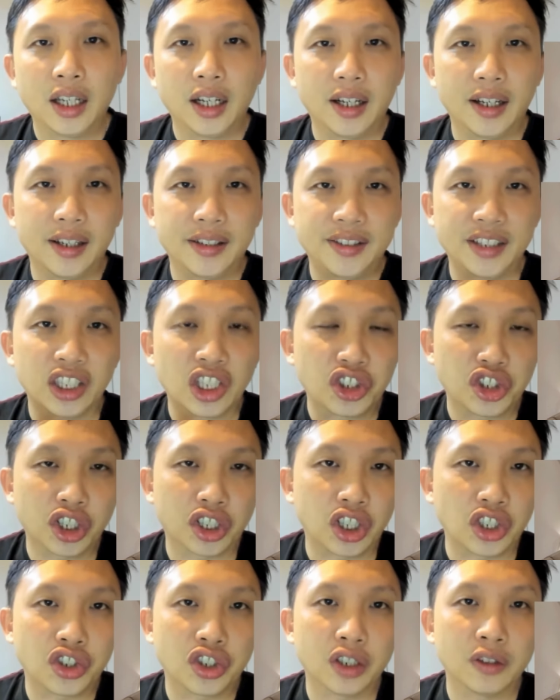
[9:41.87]
signature
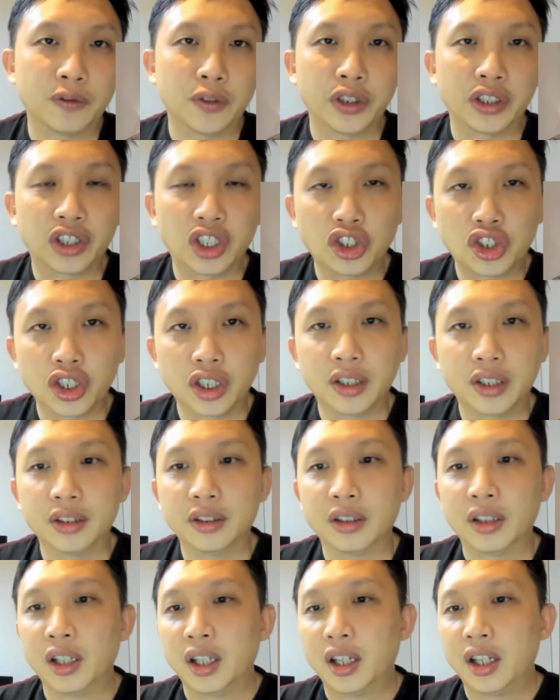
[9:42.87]
kitchen for the kitchen
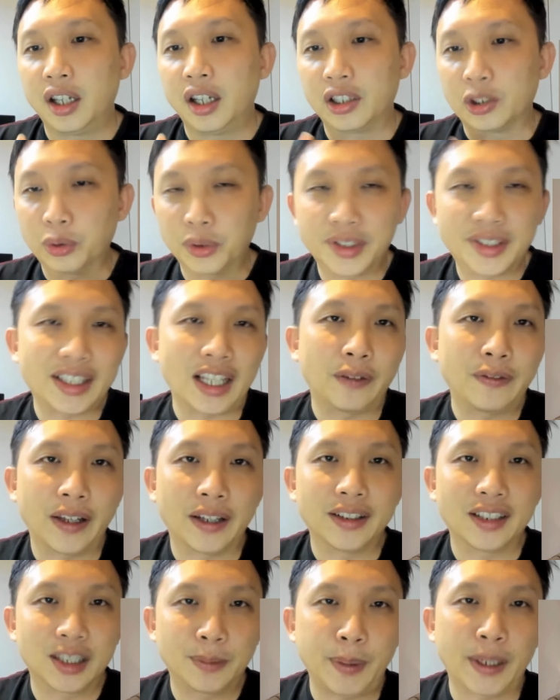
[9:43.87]
and good stuff. The
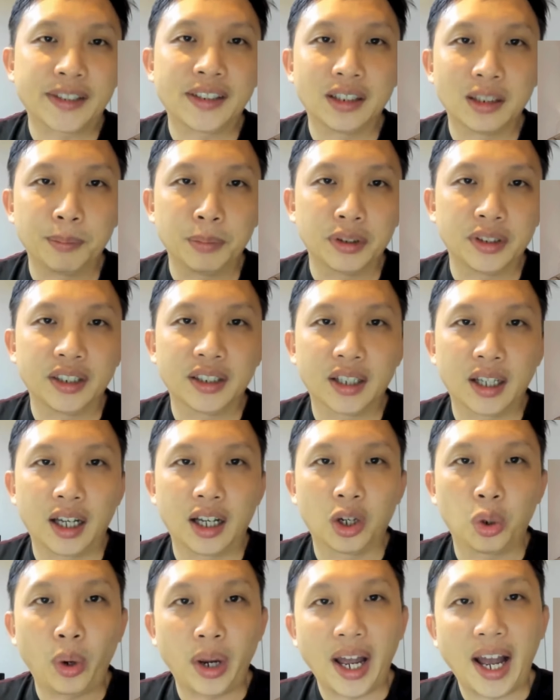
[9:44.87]
specs in the building are
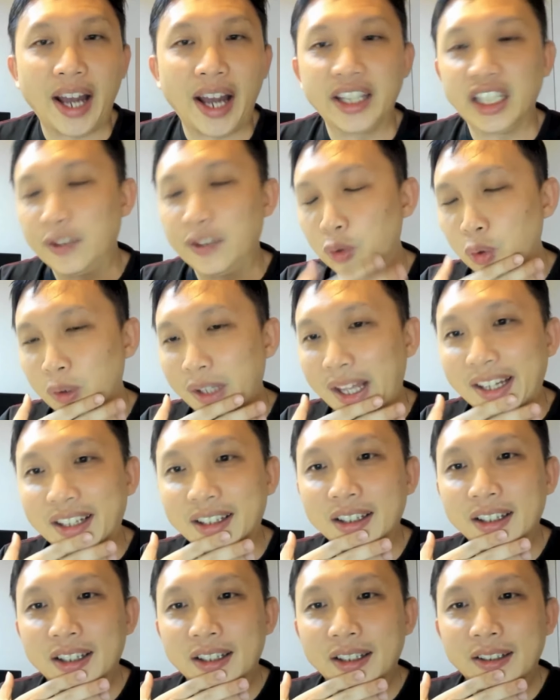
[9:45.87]
quite high. If you like
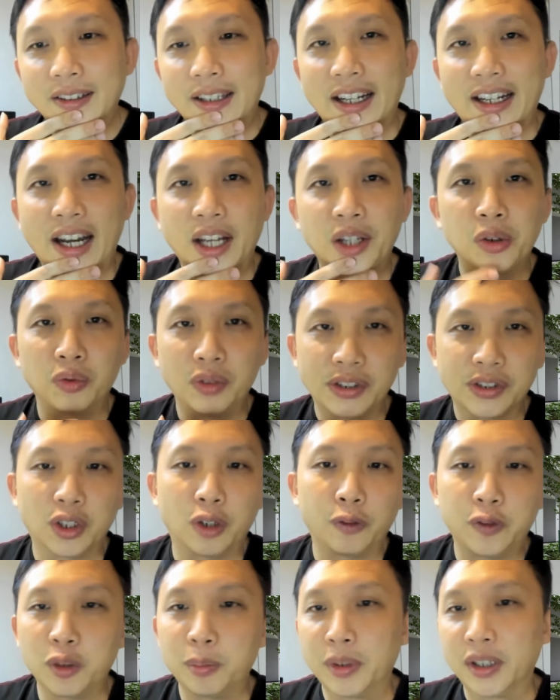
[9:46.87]
that kind of resort
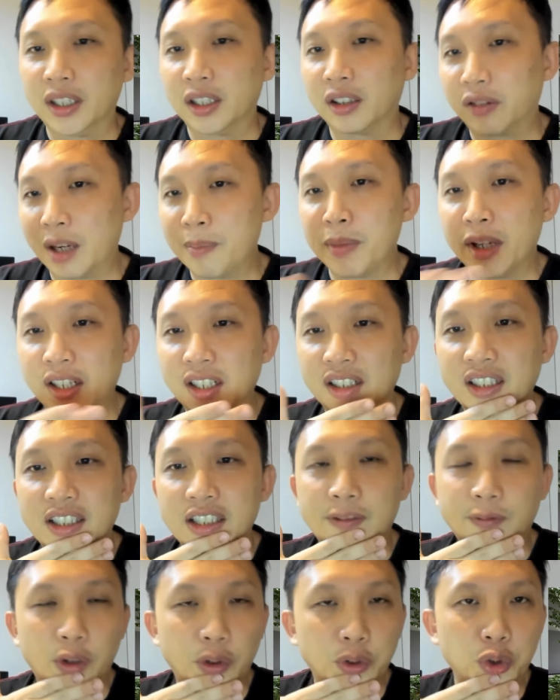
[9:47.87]
feel building, Grand Medini is
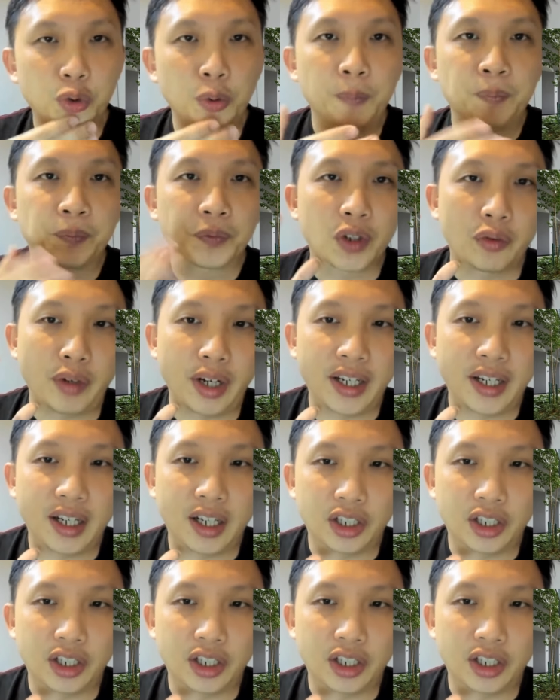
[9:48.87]
for you, right?